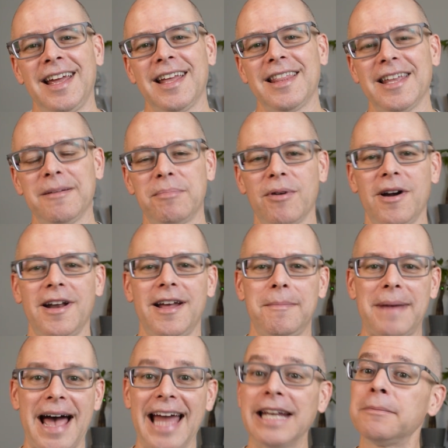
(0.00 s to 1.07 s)
brought up.
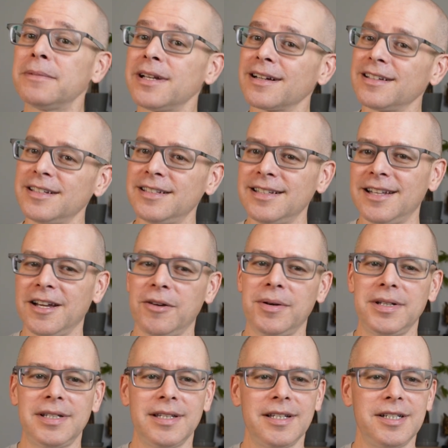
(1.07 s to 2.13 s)
I didn't particularly see that
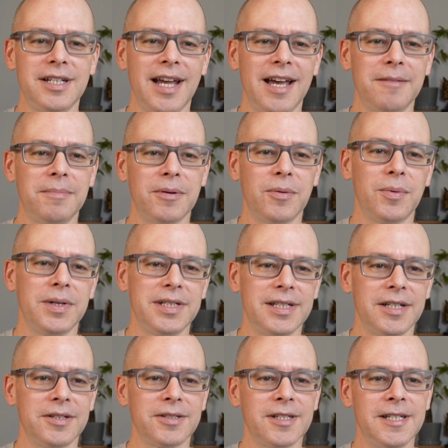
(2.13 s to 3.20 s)
question in the chat, but we
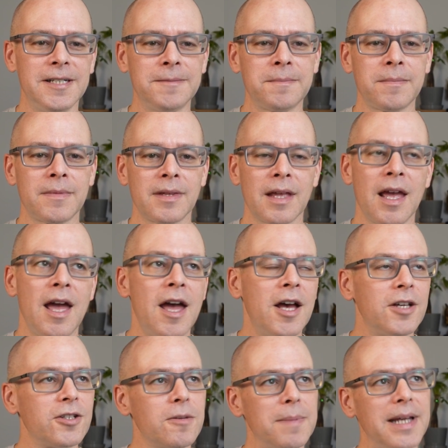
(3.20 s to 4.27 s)
shall see.
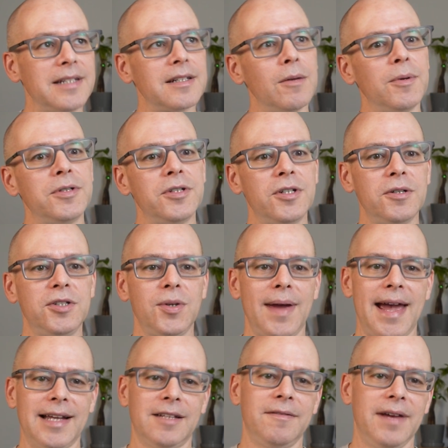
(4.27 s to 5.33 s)
So basically what you do is you
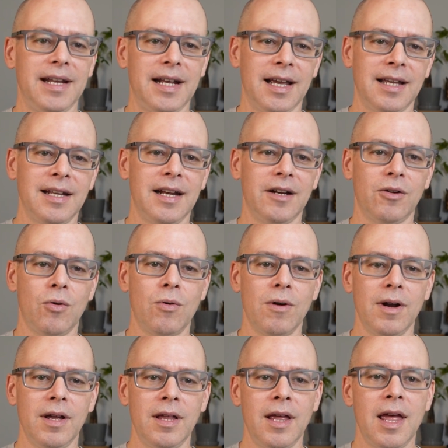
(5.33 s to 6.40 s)
activate a kinetic
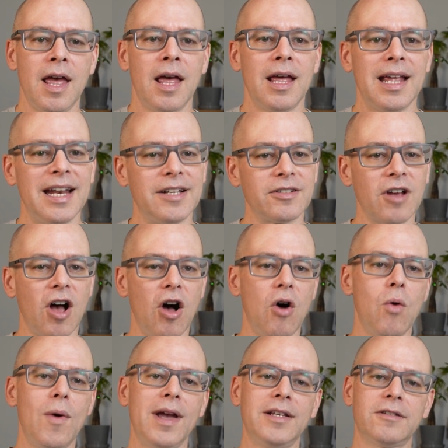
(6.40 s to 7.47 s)
aura. It is
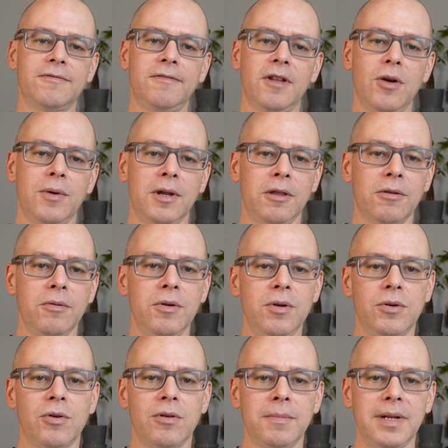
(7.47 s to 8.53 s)
always flowing through you
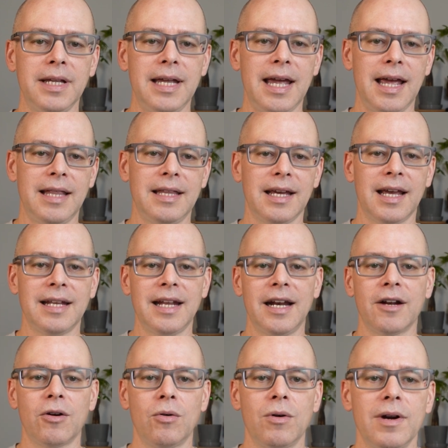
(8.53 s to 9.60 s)
normally, and the
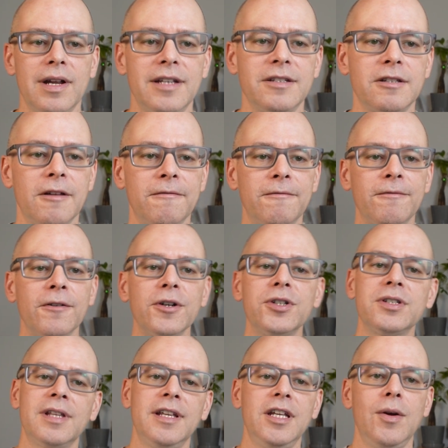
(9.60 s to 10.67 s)
kinetic aura is the
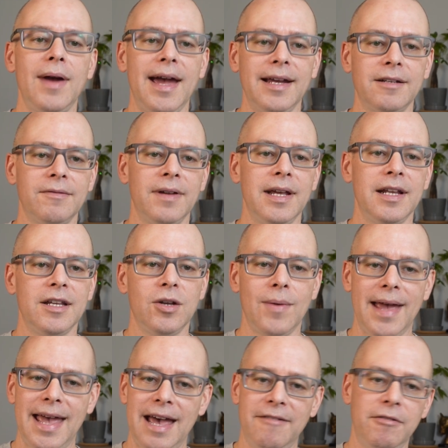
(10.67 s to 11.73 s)
first thing you activate. You
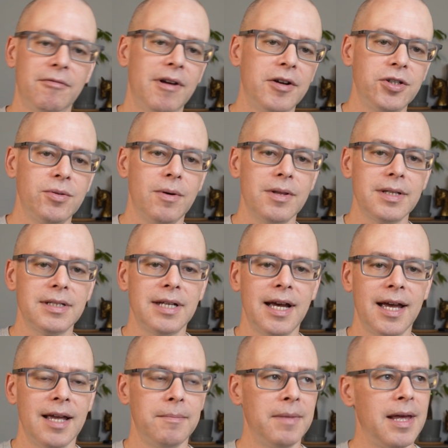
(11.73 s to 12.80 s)
have it around you all the
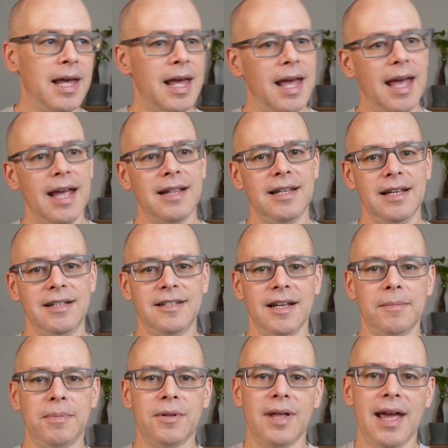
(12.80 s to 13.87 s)
time, and the
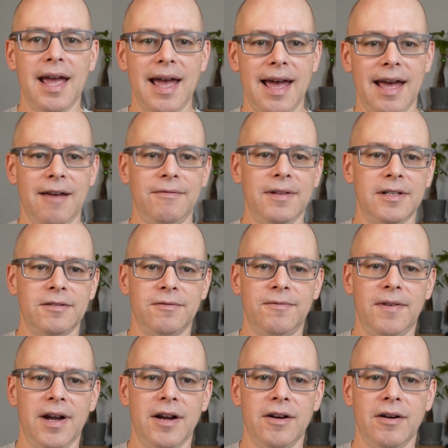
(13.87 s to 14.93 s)
example they have is
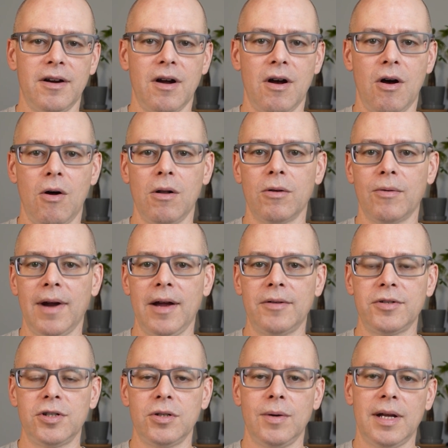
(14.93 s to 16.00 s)
fire all
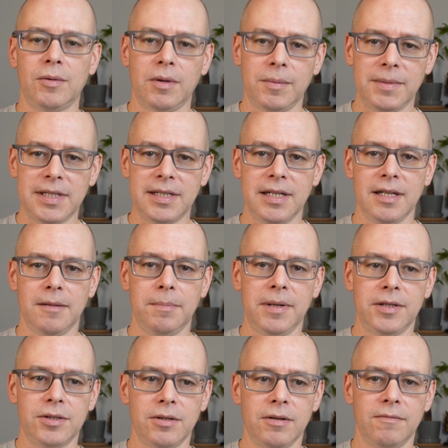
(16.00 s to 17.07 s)
around you, and when we see the
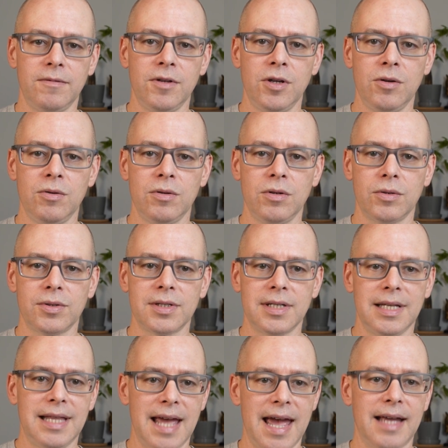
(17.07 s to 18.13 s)
picture of Yoon, you'll
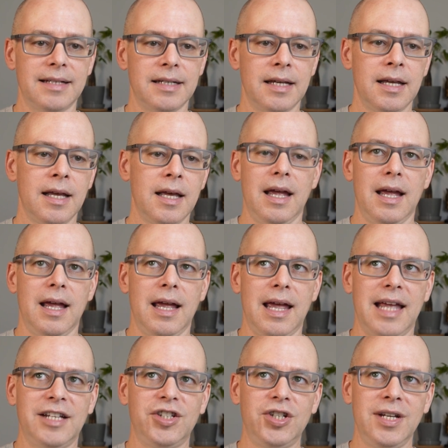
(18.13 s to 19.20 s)
see that.
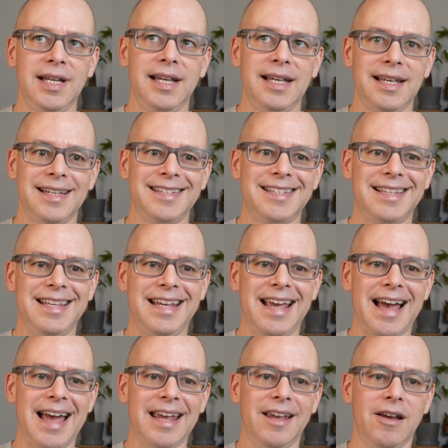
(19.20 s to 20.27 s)
And she is the
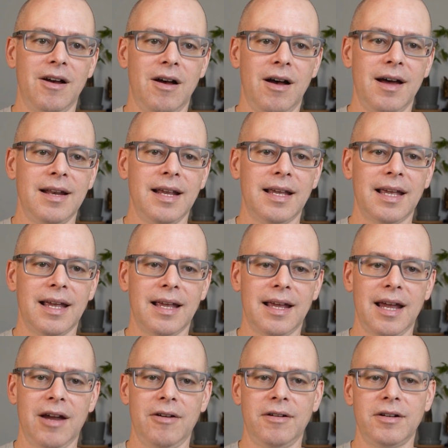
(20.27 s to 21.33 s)
iconic
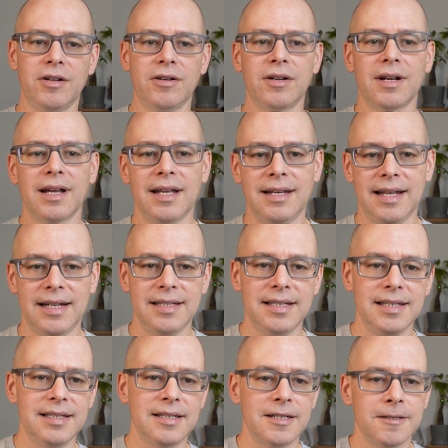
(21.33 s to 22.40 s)
character
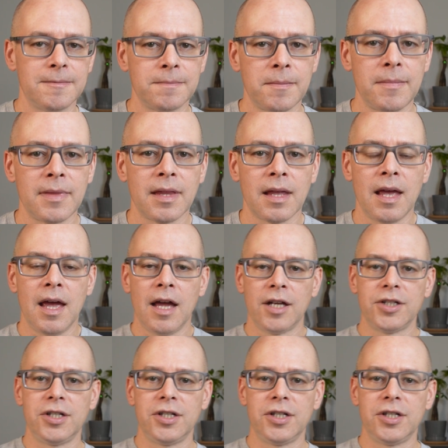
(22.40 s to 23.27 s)
kineticist. She